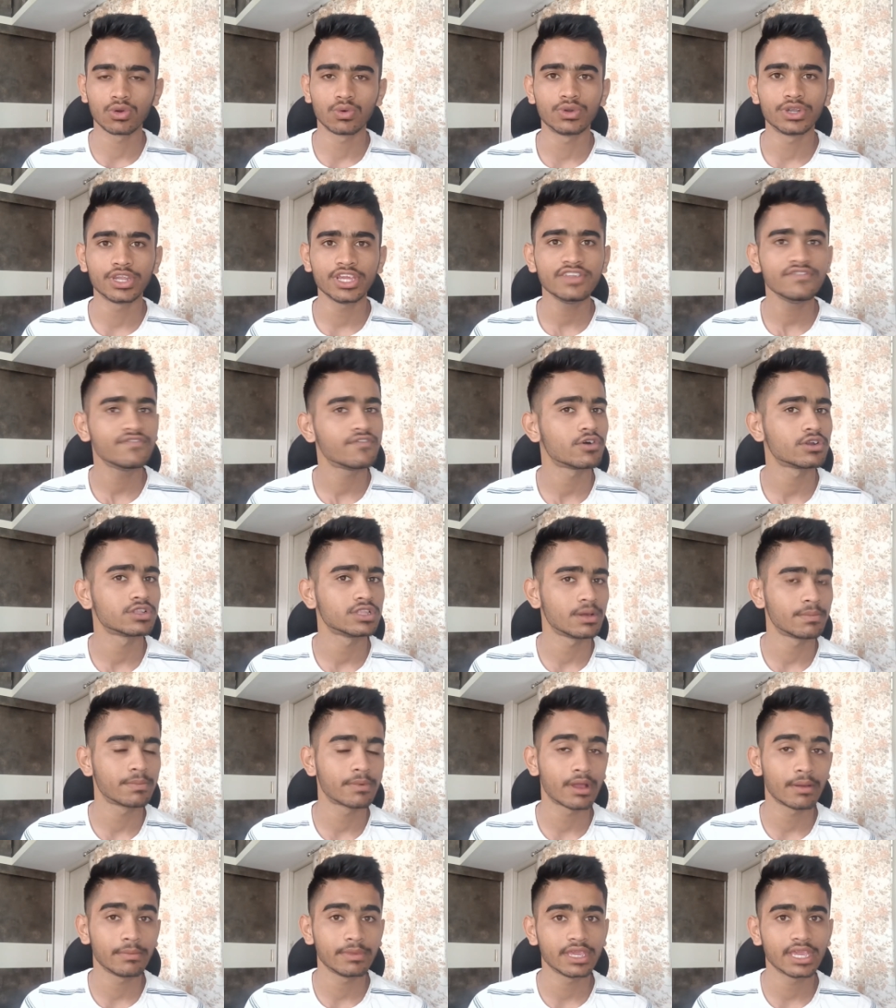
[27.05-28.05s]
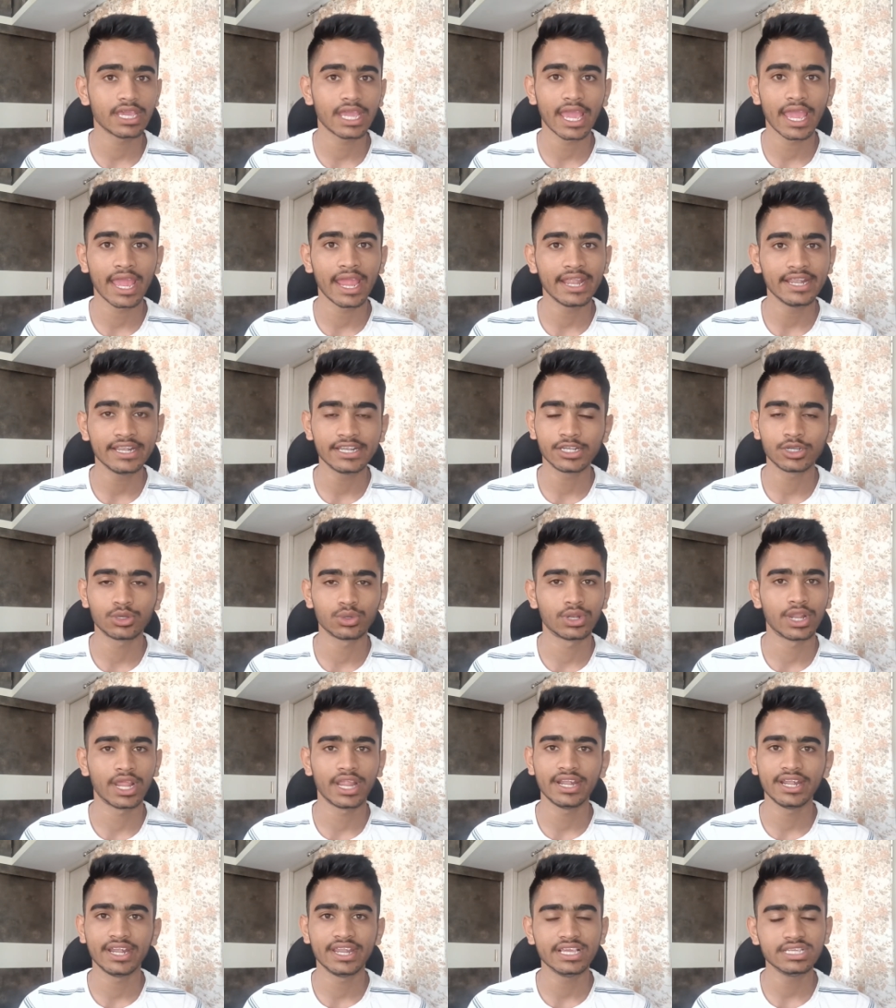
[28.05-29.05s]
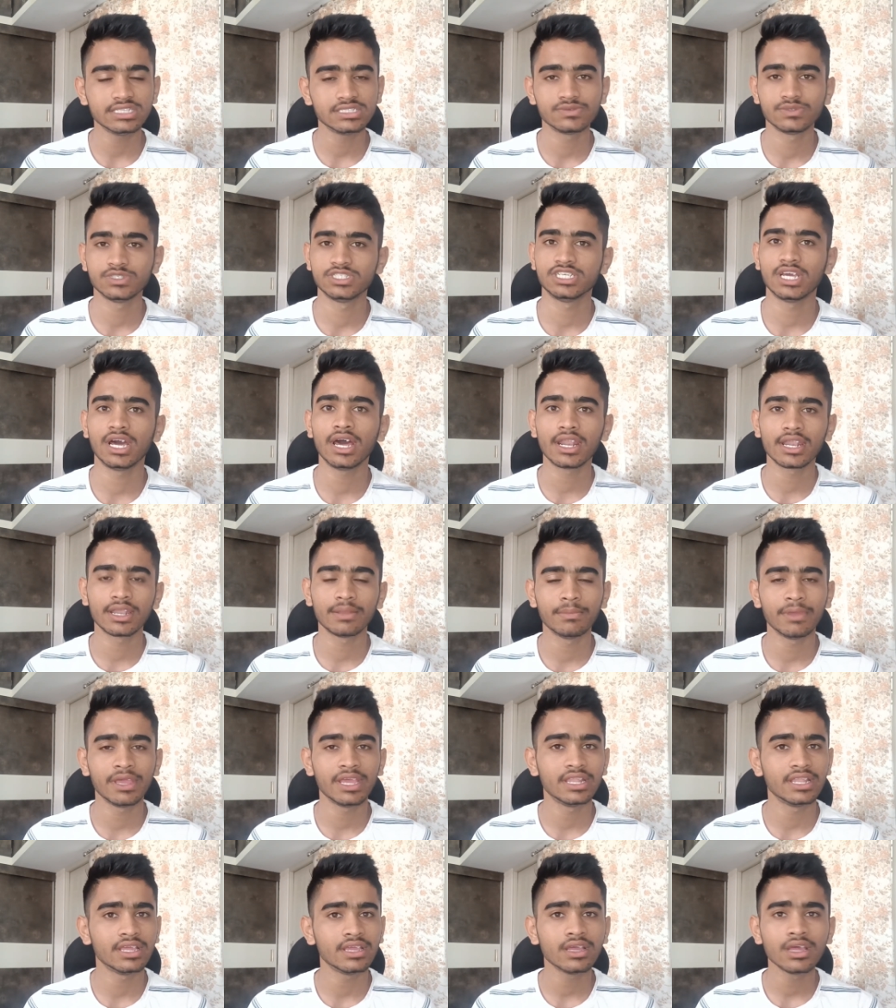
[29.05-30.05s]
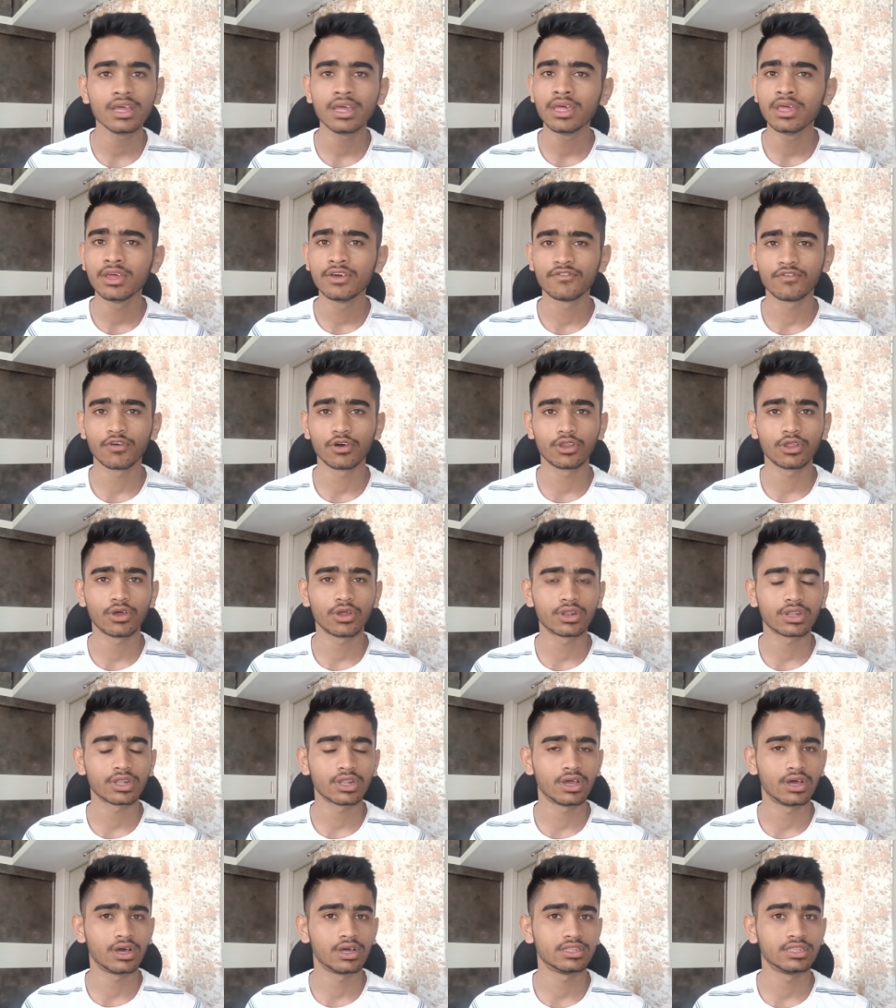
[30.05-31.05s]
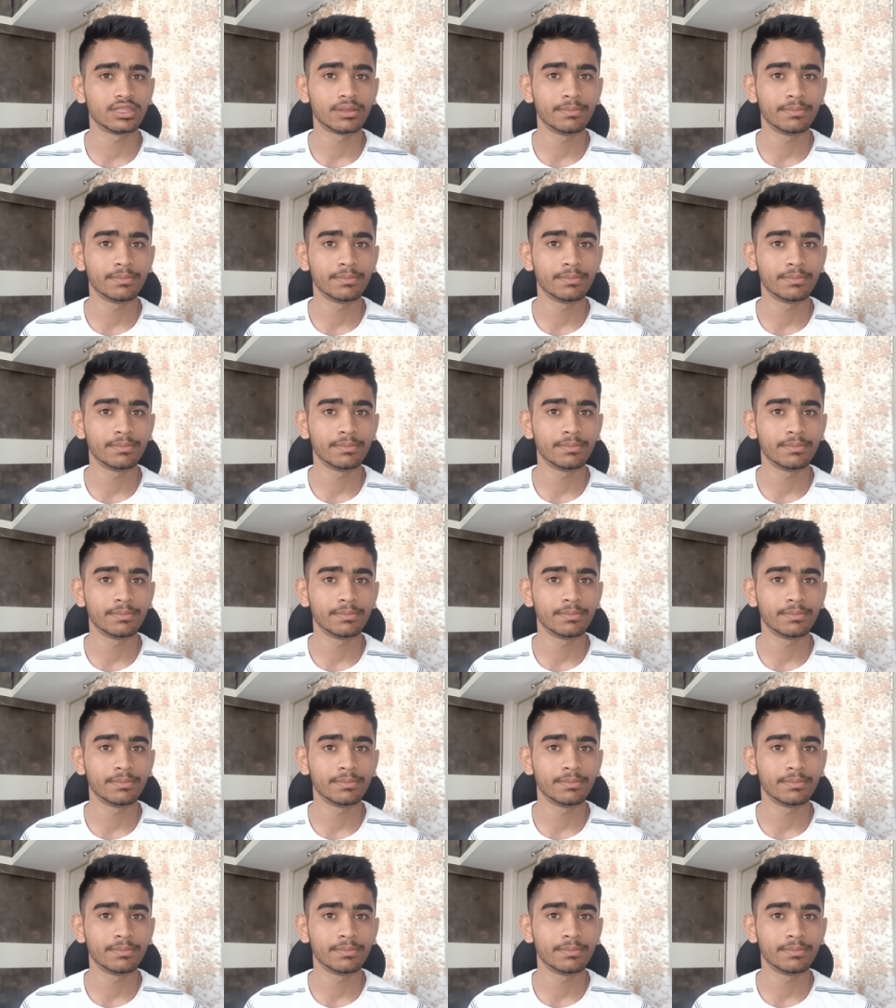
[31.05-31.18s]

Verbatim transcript: routine for the upcoming 8 to 9 days which are remaining for your uh,